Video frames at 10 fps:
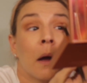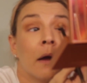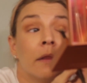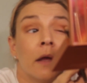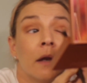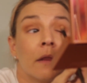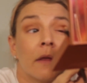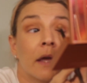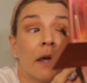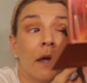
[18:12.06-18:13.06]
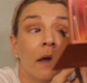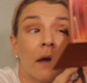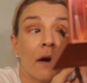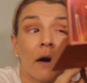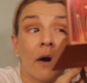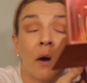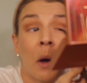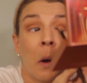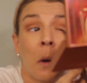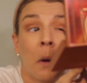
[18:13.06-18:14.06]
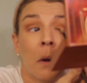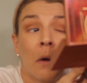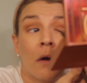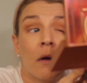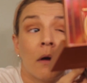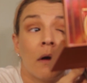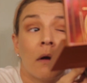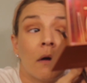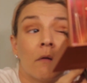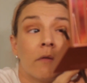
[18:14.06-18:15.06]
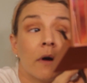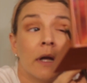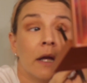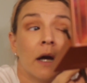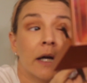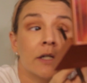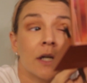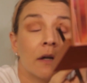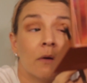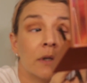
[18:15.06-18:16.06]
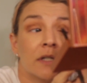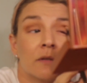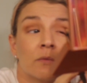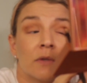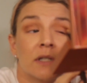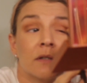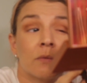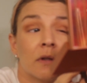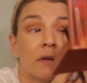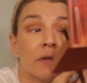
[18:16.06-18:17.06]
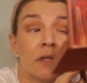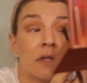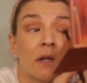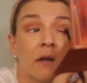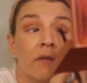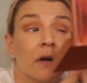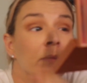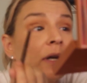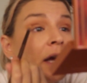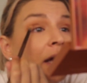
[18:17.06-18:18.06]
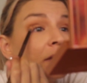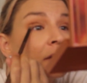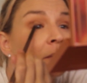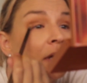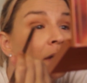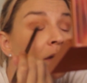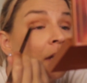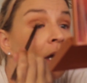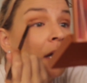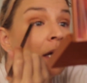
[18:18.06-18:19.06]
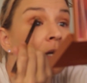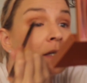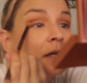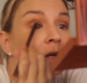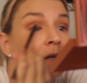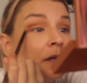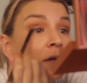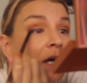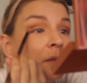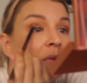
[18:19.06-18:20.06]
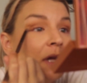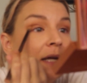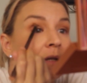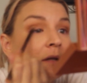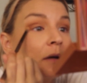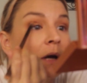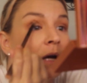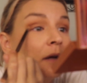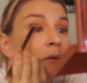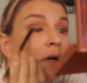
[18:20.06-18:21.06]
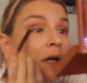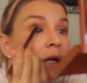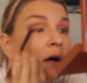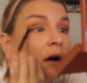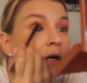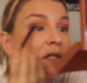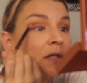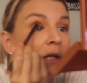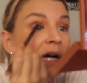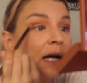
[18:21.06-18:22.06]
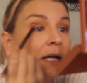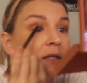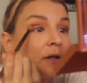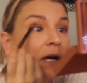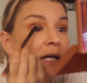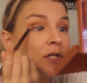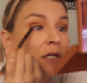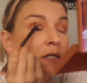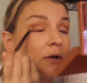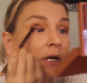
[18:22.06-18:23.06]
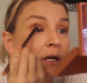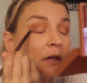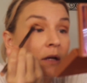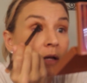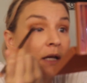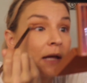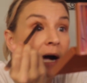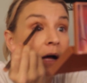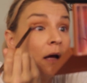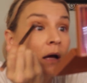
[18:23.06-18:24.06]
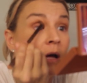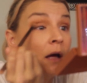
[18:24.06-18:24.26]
then the key here for any eyeshadow, this is one of the reasons I love the Urban Decay so much, is you gotta blend, okay? You don't want any harsh lines or edges or anything like that.